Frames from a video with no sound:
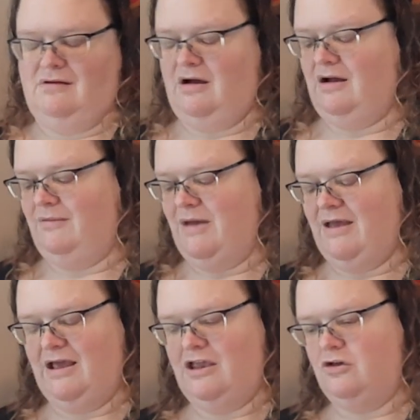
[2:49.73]

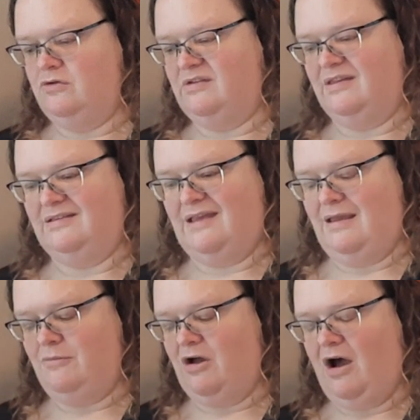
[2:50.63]
And I use the
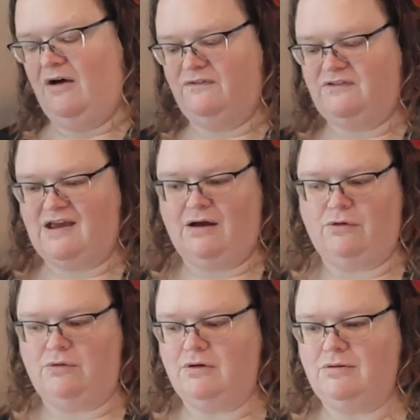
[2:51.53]
same cuff
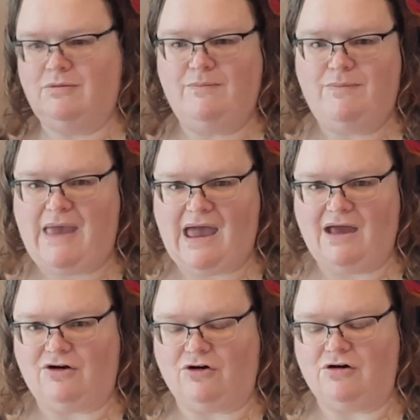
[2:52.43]
down
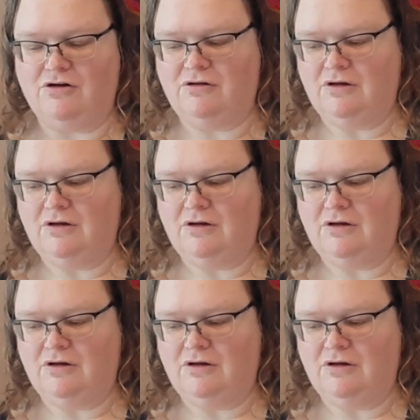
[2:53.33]
pattern,